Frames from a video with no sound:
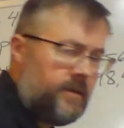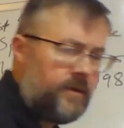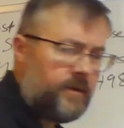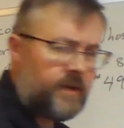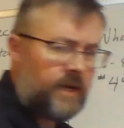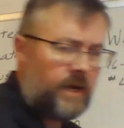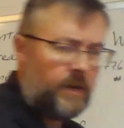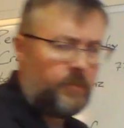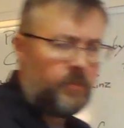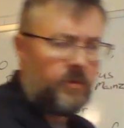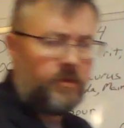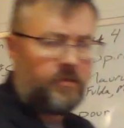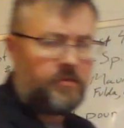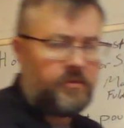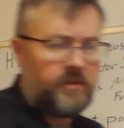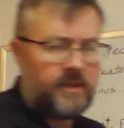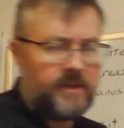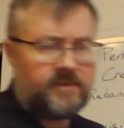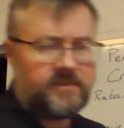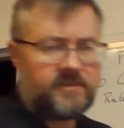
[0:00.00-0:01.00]
A couple
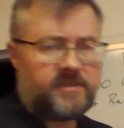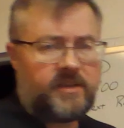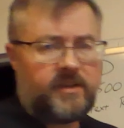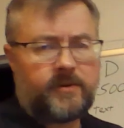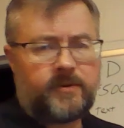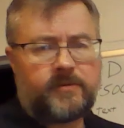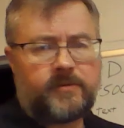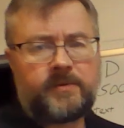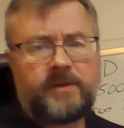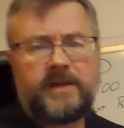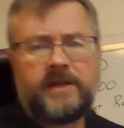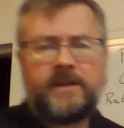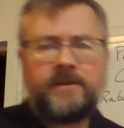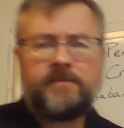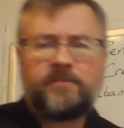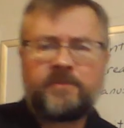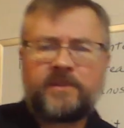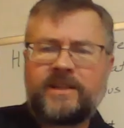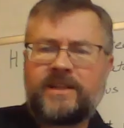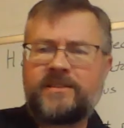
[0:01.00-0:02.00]
of things here.
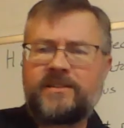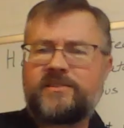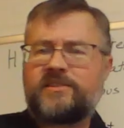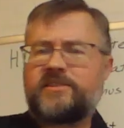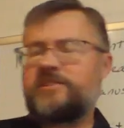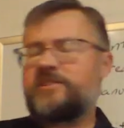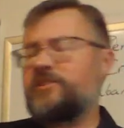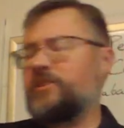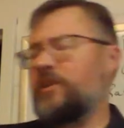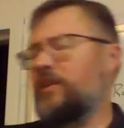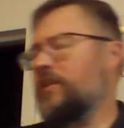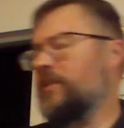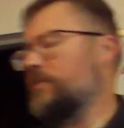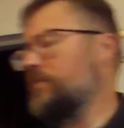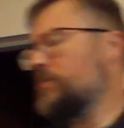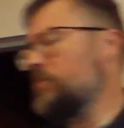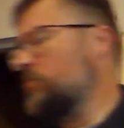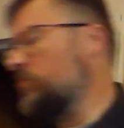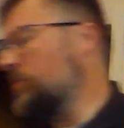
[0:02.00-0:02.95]
Let's start